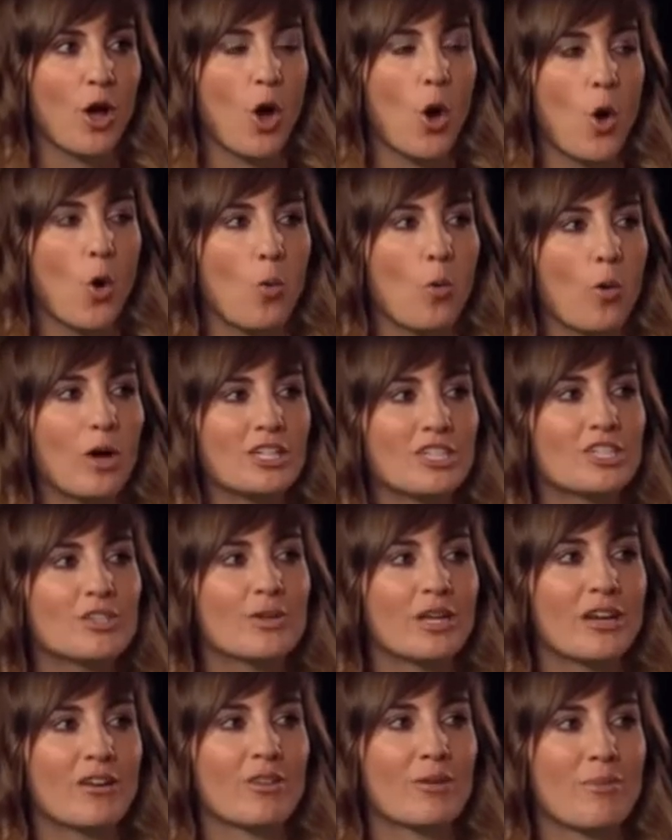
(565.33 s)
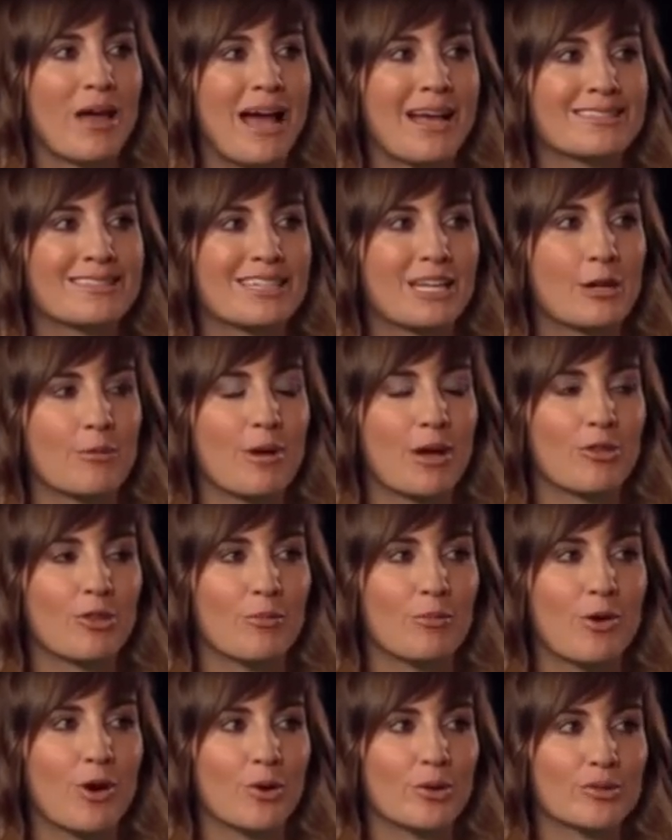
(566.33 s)
What do you hear them asking about the
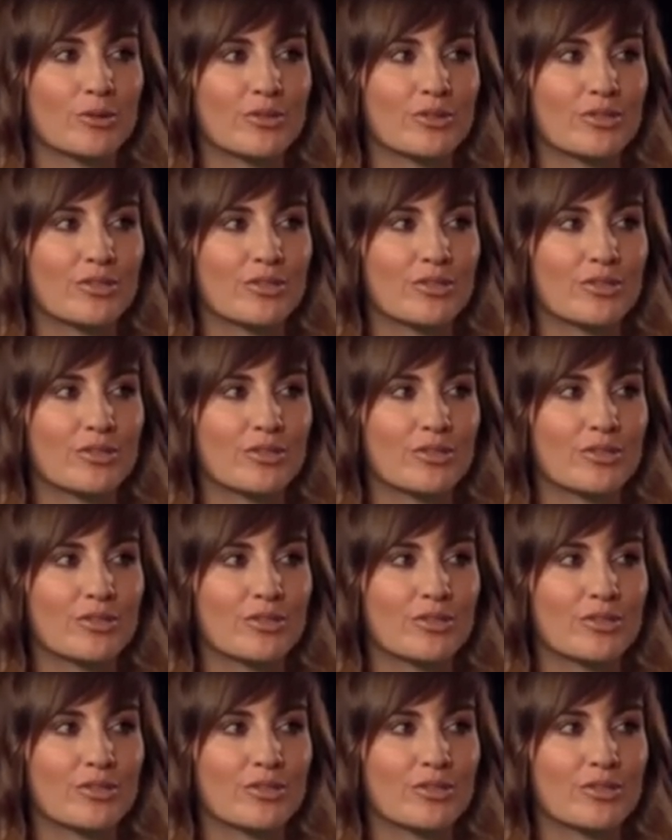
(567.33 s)
most?